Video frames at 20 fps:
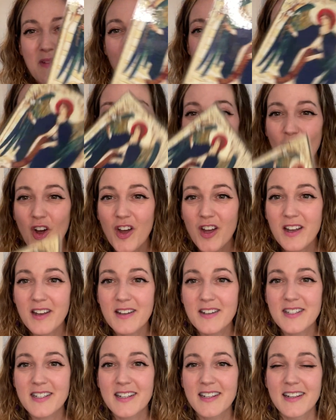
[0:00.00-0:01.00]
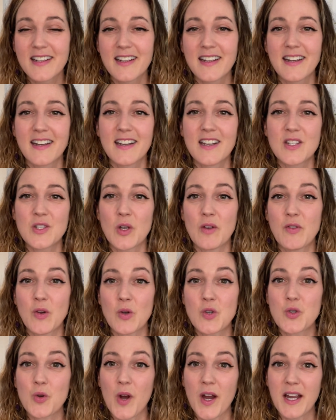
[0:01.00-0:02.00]
motherhood. So if you're
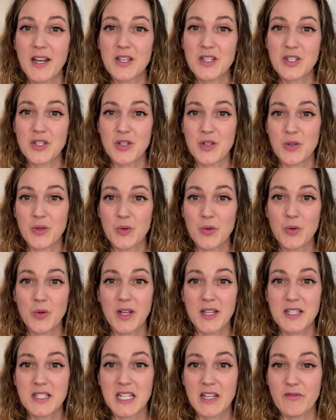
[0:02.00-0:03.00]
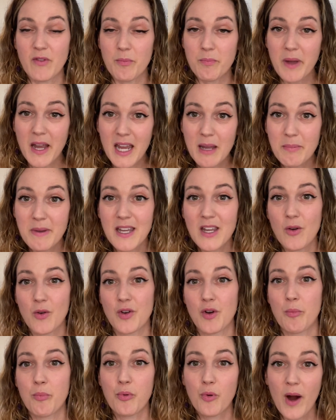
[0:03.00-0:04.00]
trying to conceive a baby, or
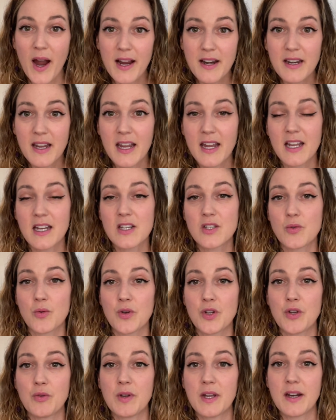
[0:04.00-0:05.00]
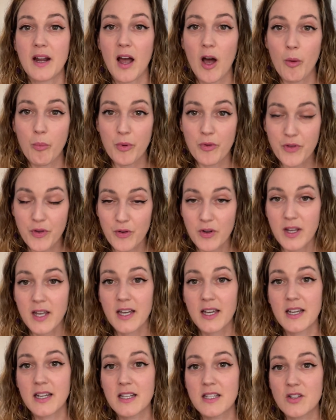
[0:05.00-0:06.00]
you're pregnant, or you need help with your
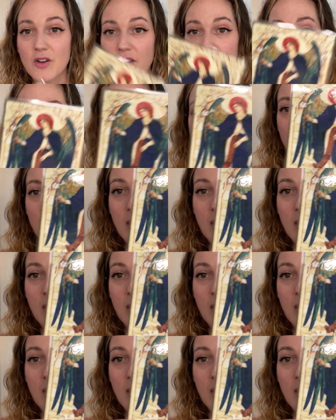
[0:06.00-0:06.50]
kids, Archangel